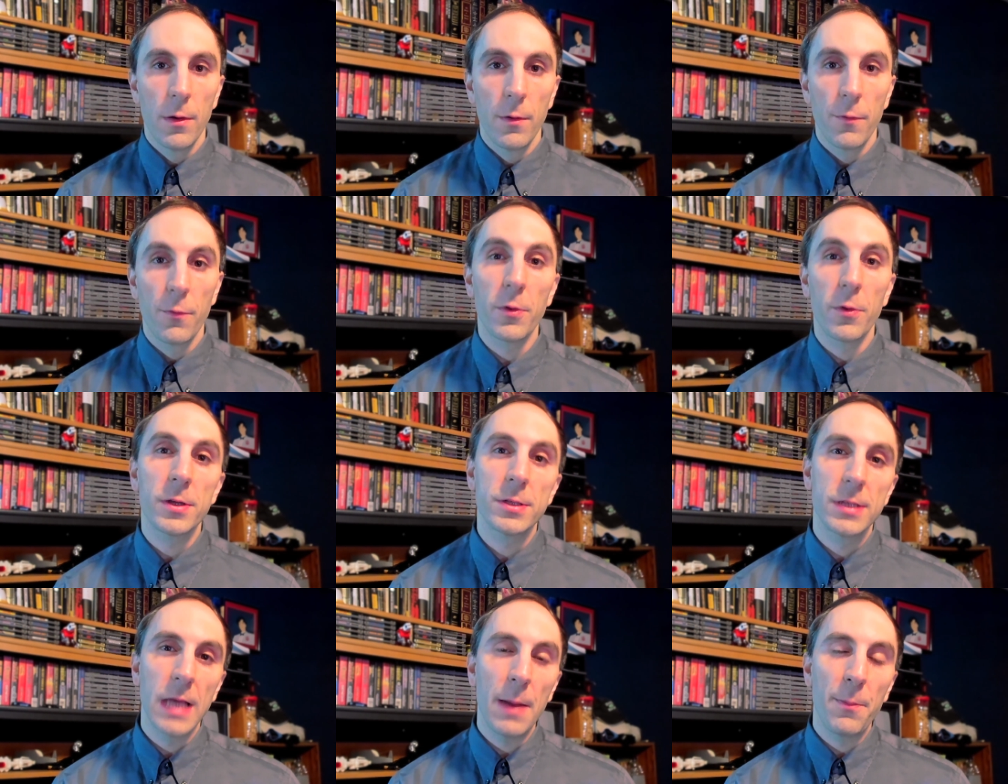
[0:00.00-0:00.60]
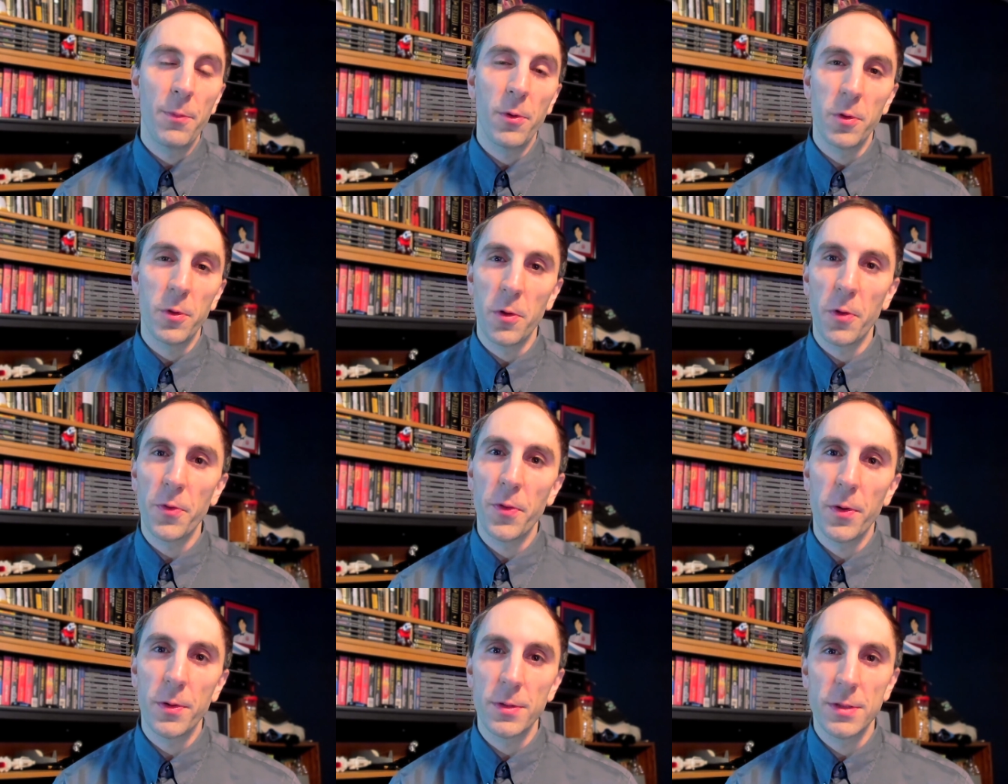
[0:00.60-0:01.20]
For example,
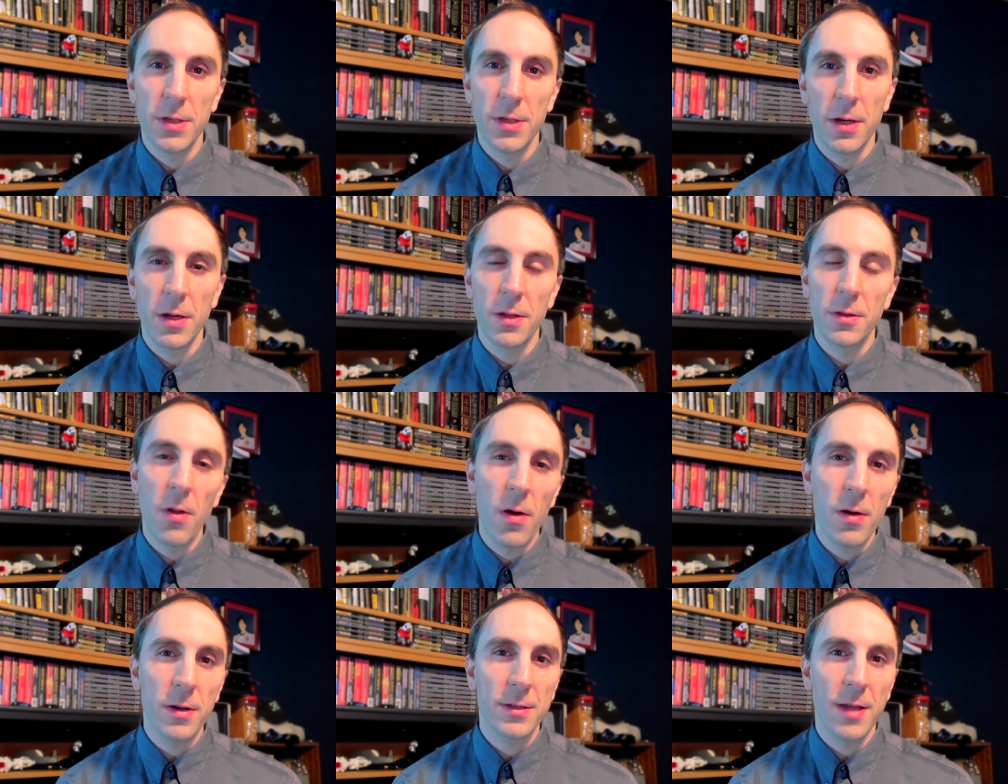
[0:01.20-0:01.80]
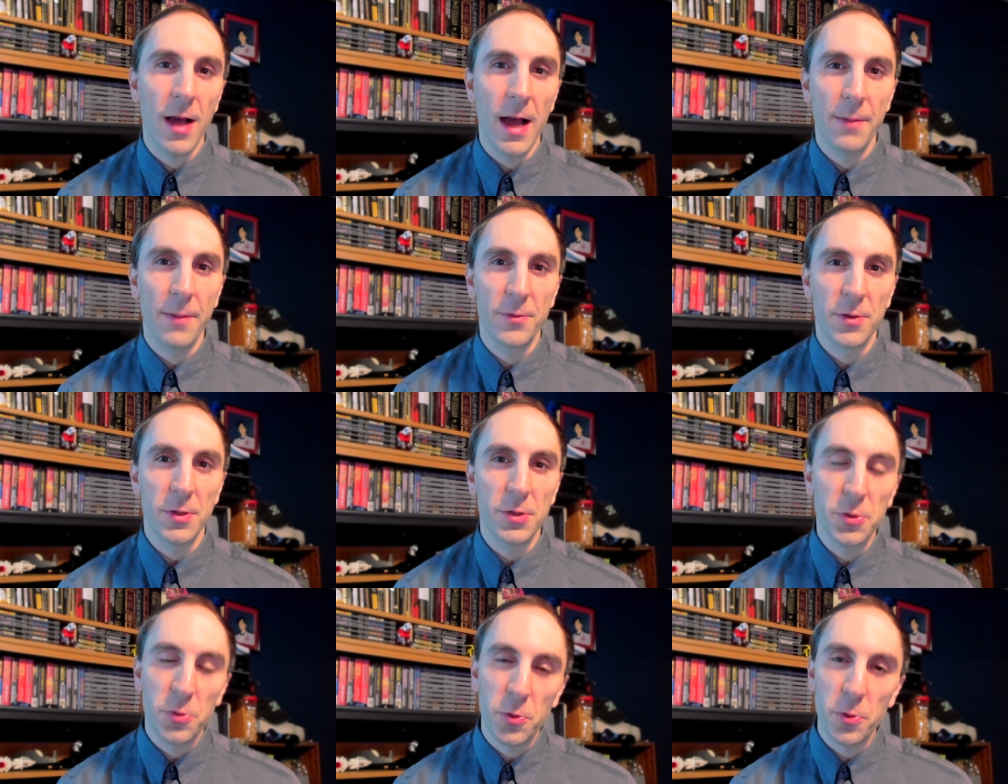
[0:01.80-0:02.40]
although it took a long time
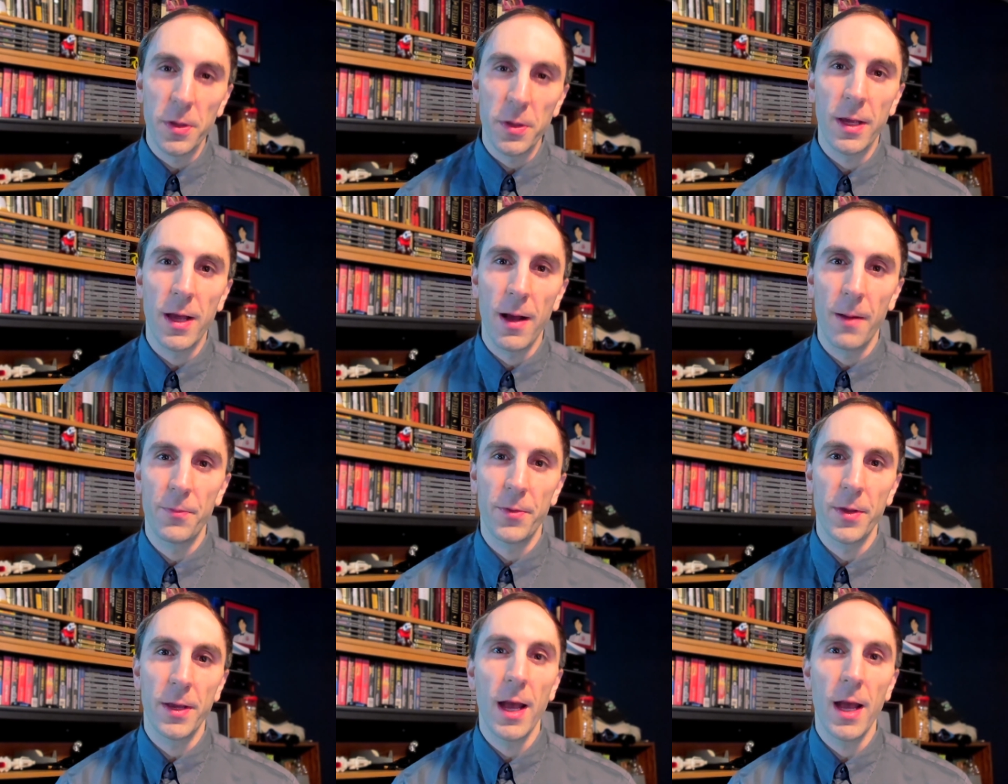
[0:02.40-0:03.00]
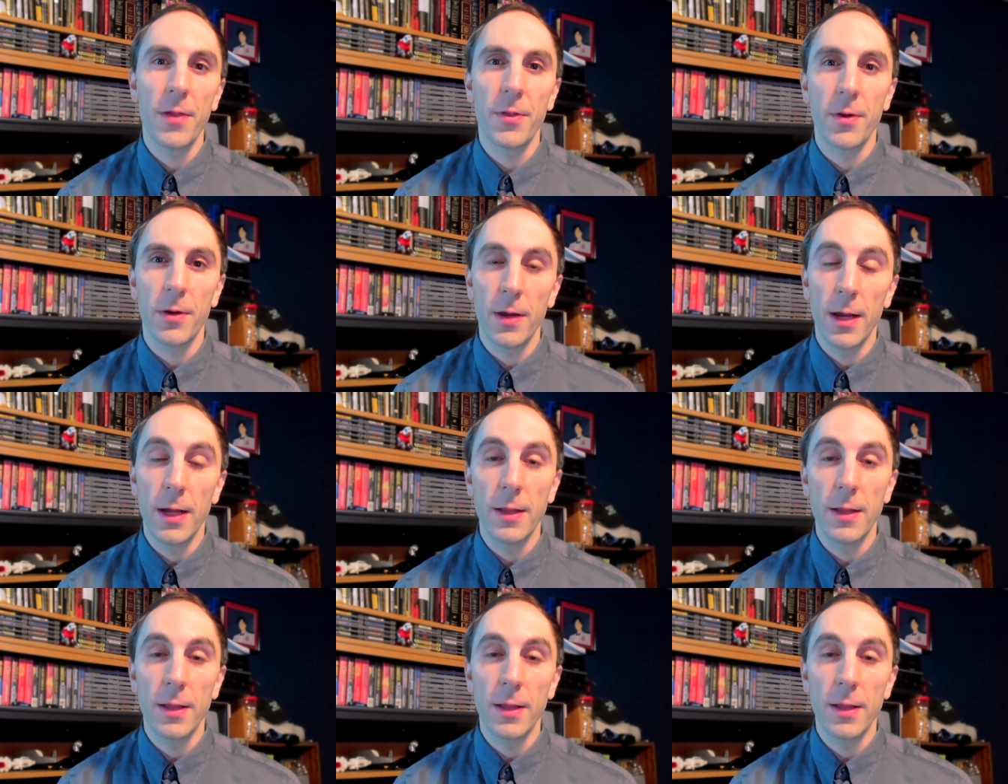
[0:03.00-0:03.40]
to truly come together,